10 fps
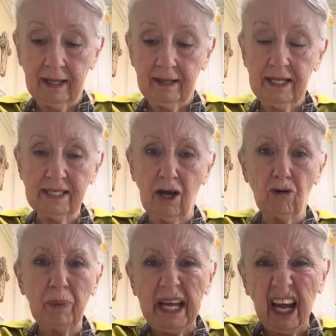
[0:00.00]
This ought to
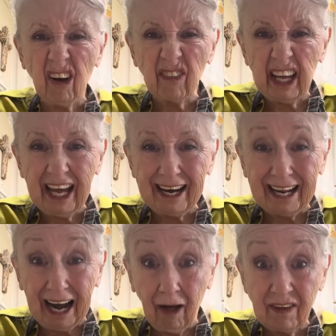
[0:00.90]
be healthy, hadn't it?
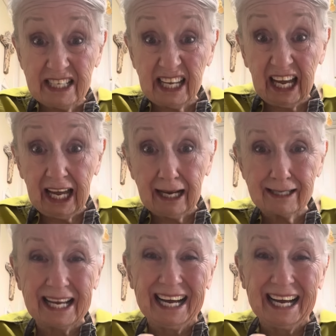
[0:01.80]
All these eggs.